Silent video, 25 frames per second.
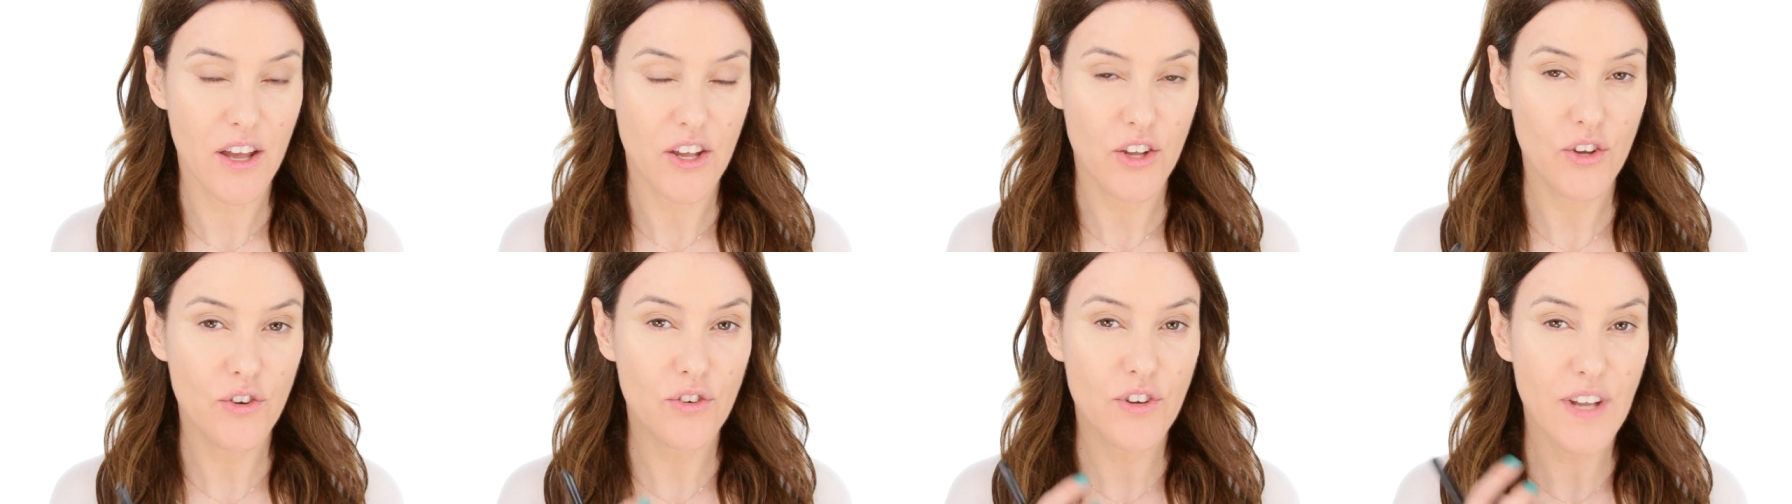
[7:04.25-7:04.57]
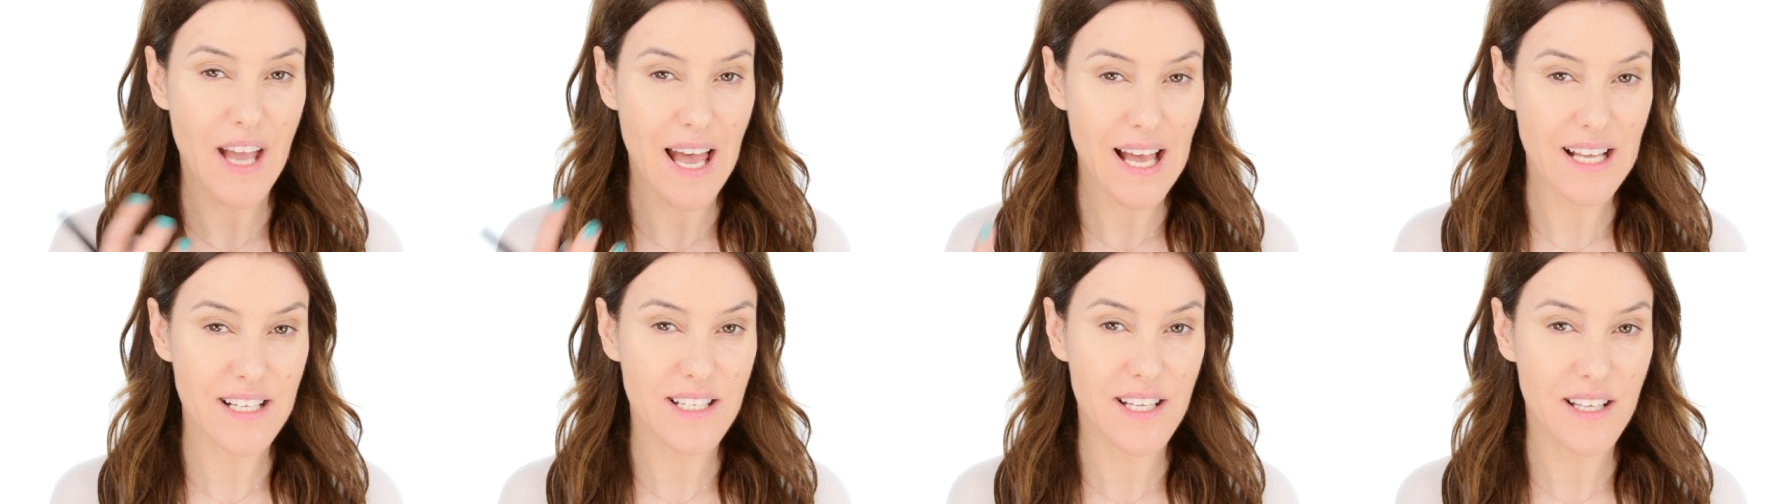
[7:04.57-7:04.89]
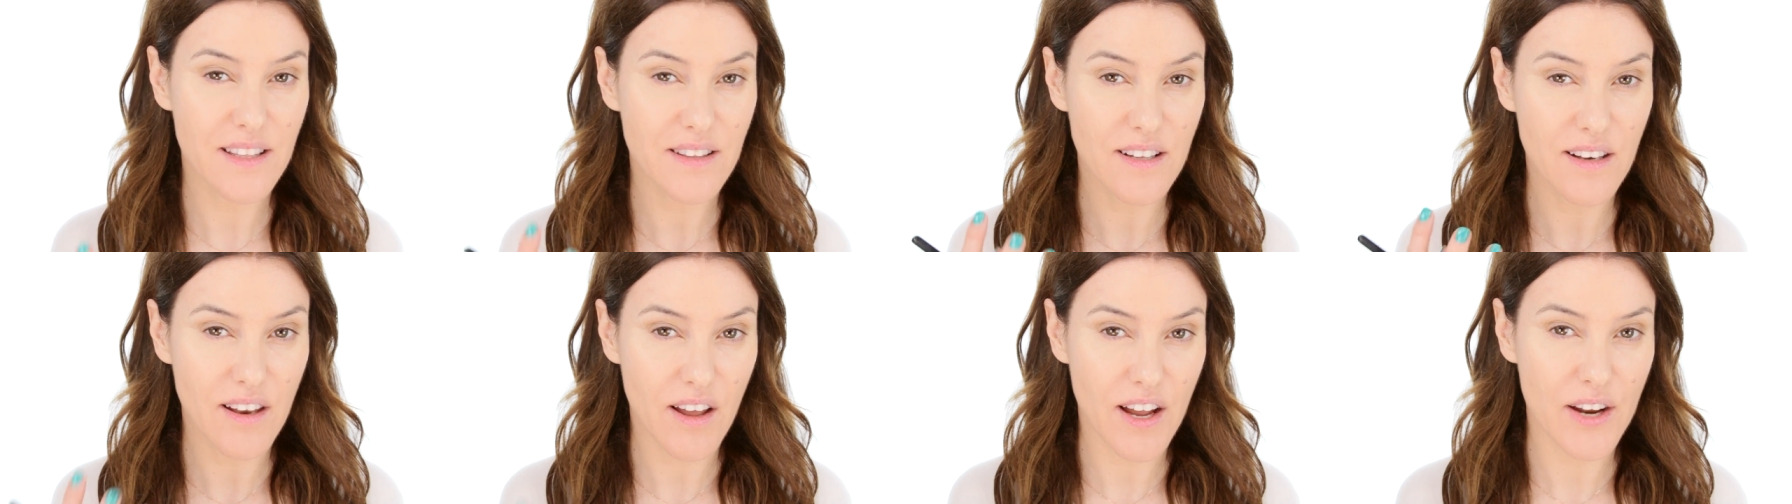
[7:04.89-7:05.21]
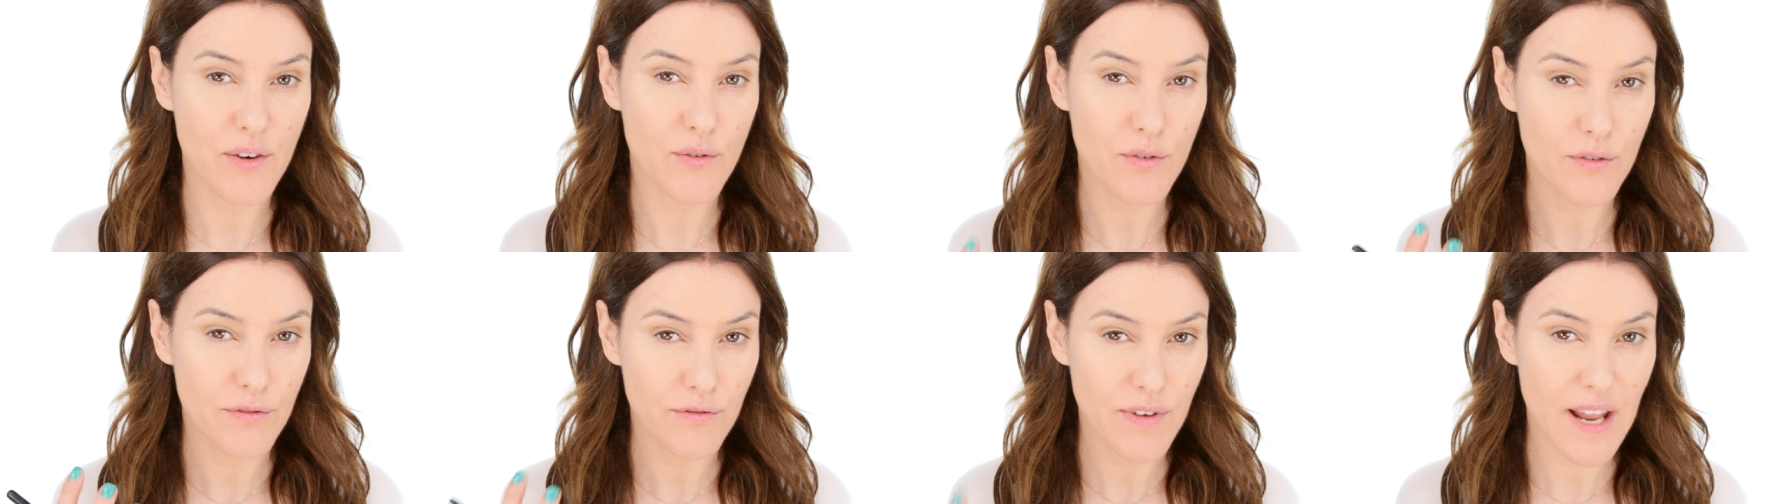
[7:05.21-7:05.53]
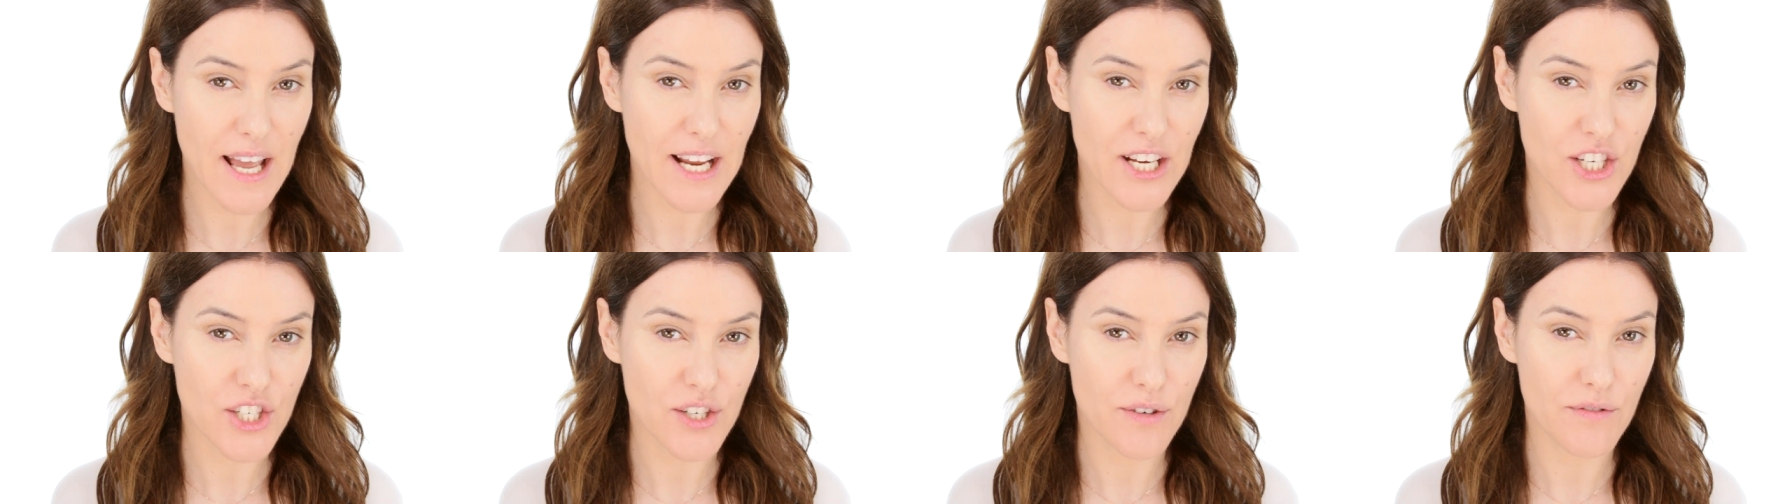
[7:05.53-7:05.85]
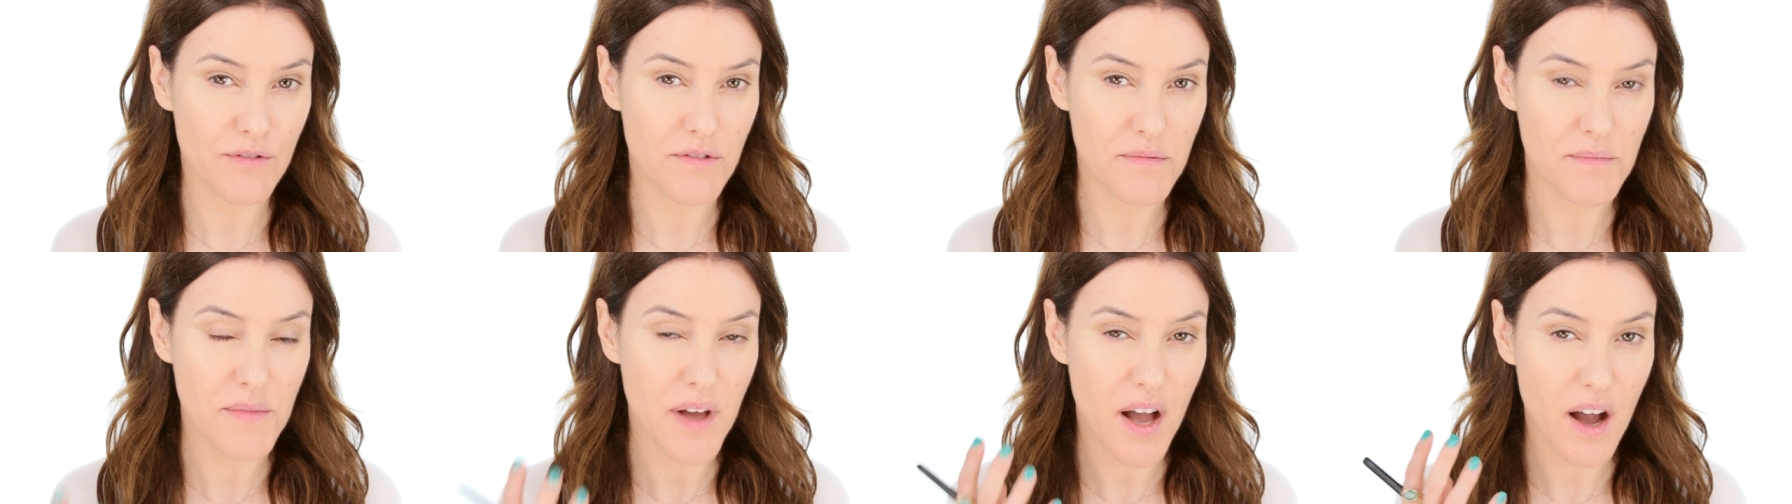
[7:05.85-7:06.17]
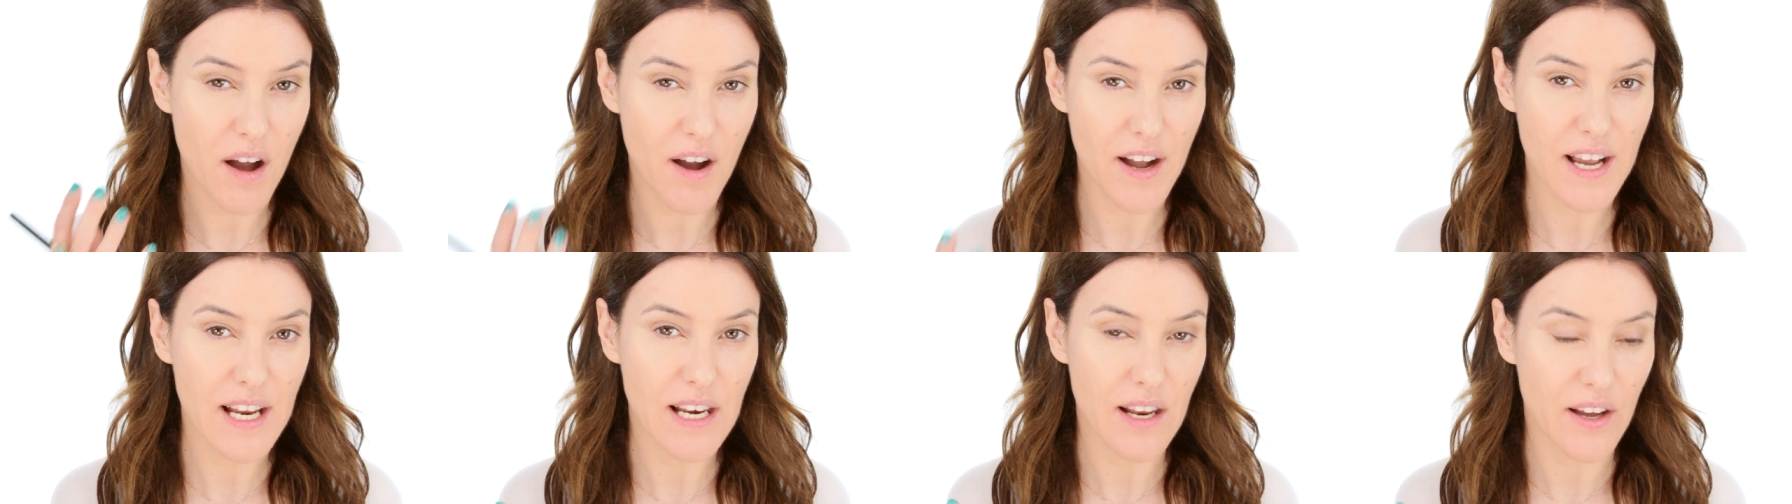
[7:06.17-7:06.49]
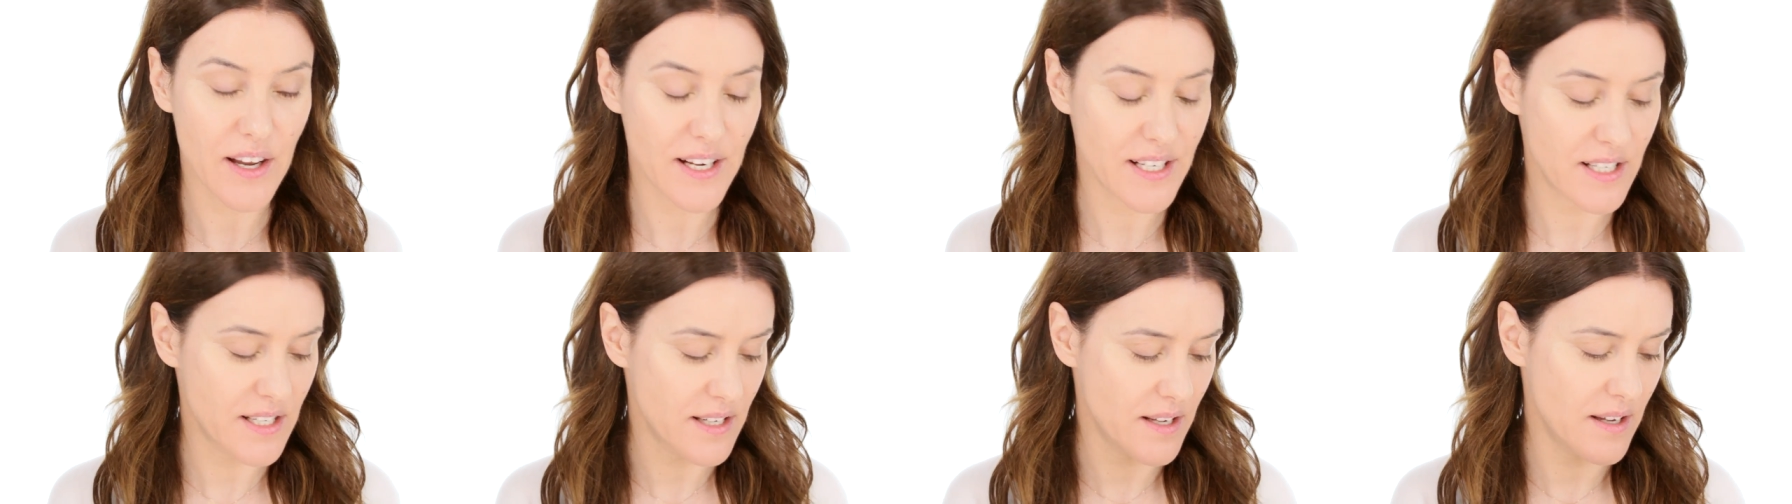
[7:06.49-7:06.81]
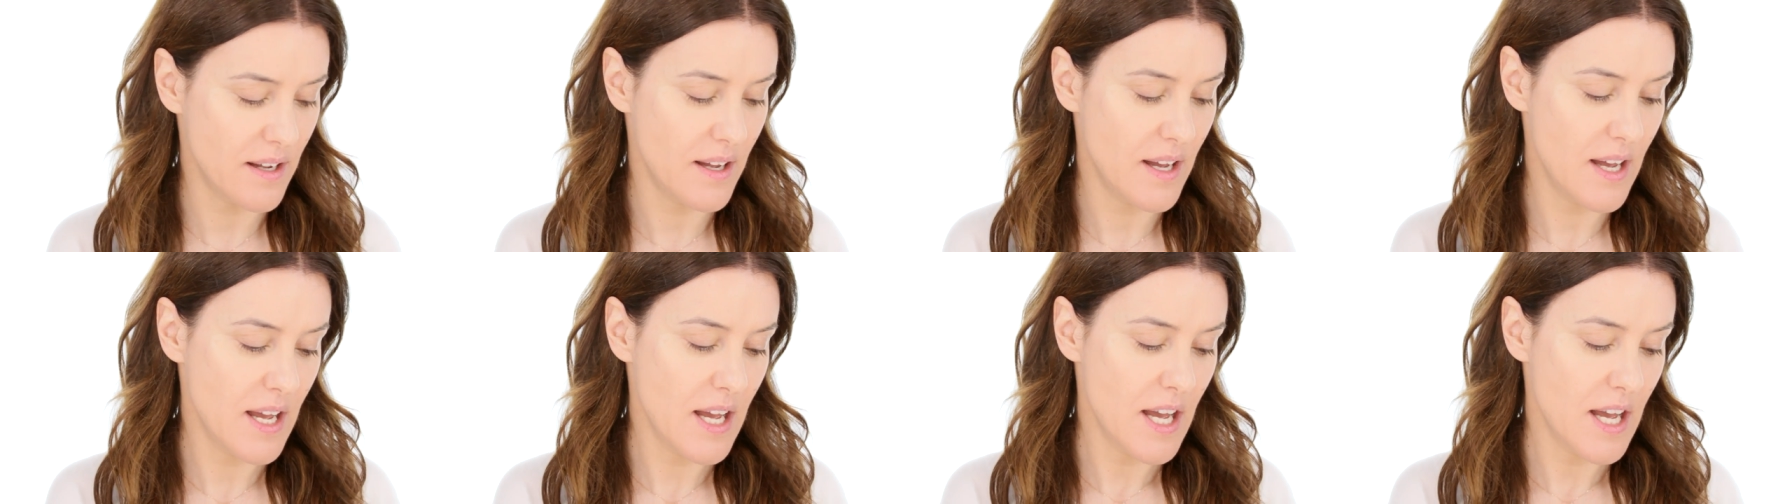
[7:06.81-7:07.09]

You're getting the light reflection from the highlighter,